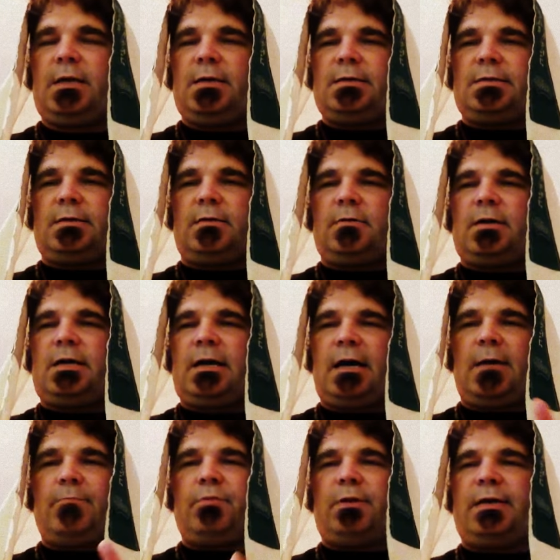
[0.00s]
So
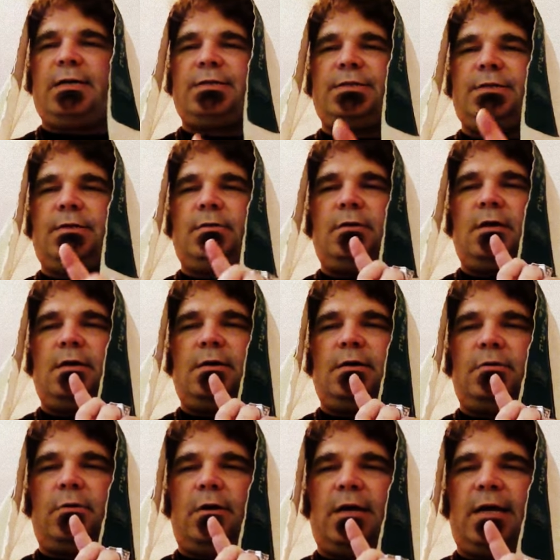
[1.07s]
God bless you. The
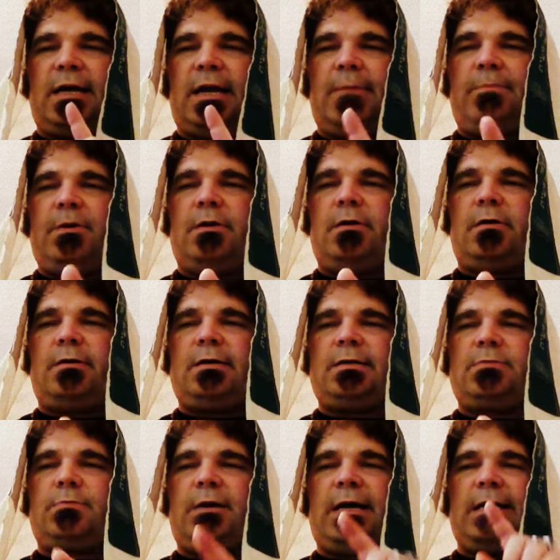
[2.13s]
Lord keep in all
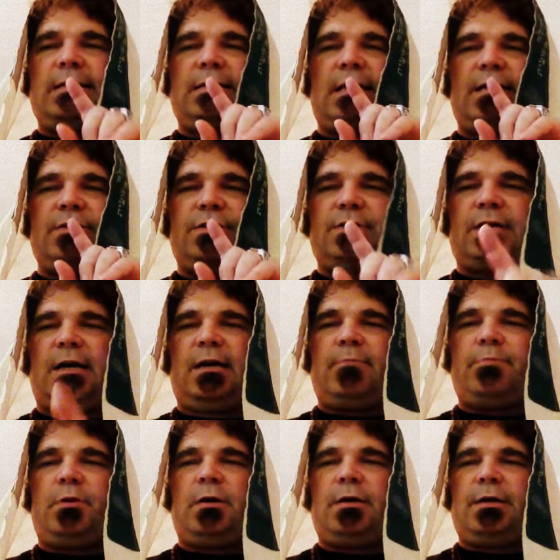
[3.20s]
His ways and shine
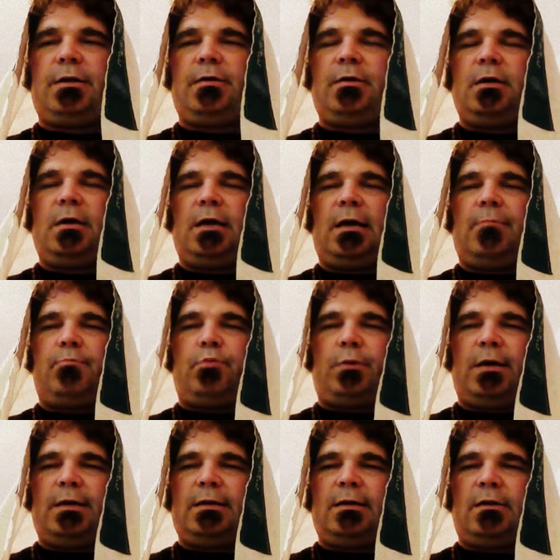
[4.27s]
upon you and
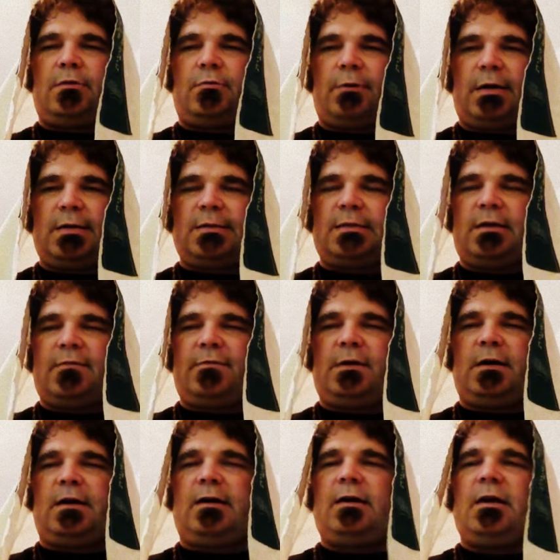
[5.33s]
bring the rest of
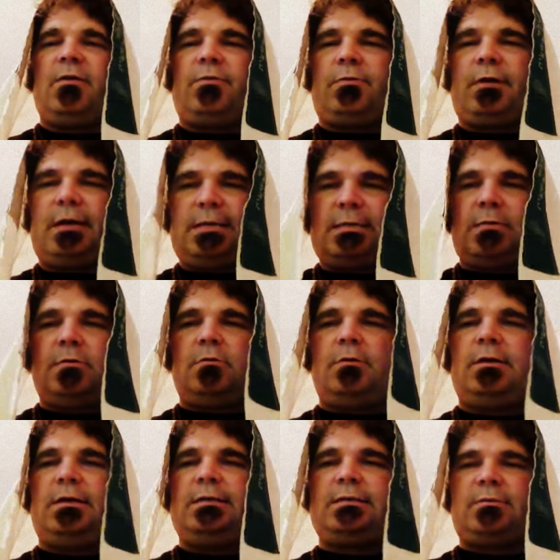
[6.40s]
God through His
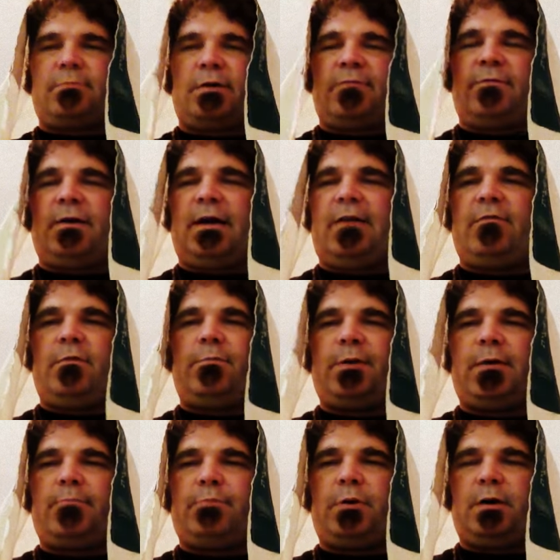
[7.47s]
holiness and revival be
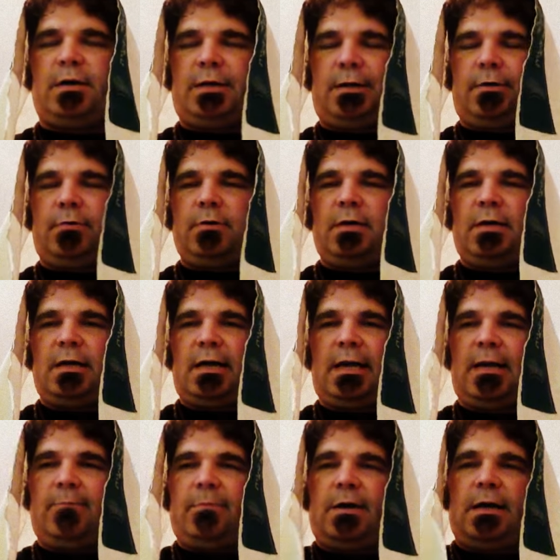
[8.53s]
upon you.
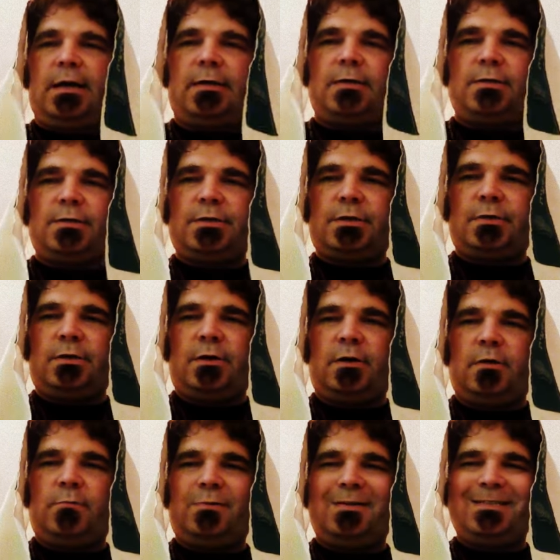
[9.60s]
Amen.
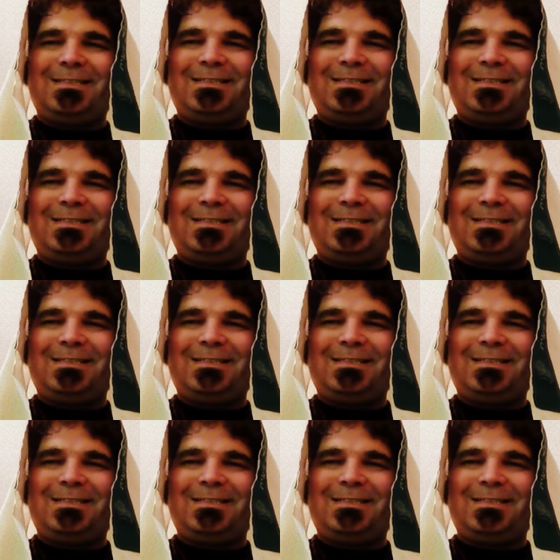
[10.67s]
Shalom.